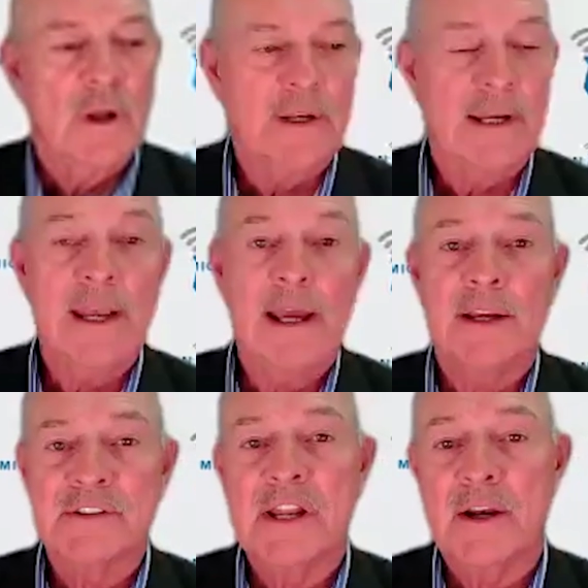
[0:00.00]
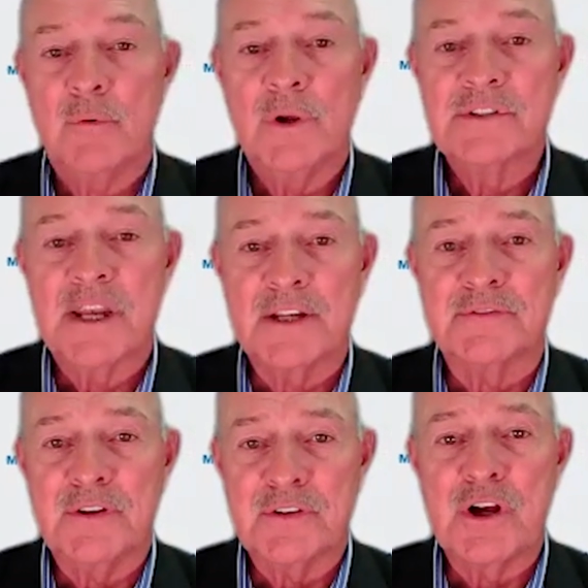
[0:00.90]
and AI is not a one size
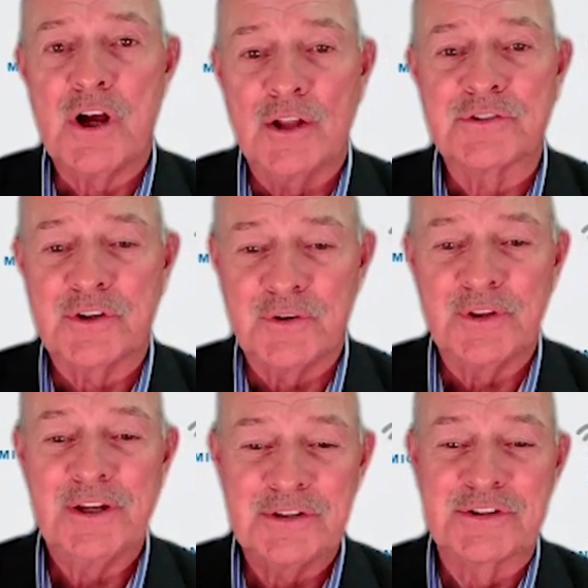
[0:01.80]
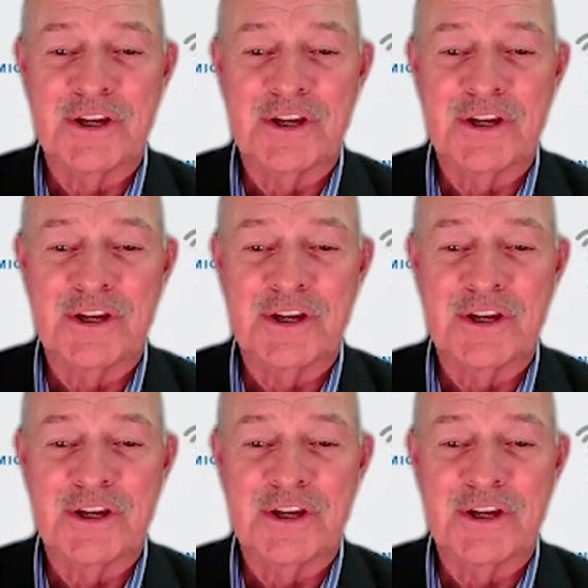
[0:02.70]
fits all. So there's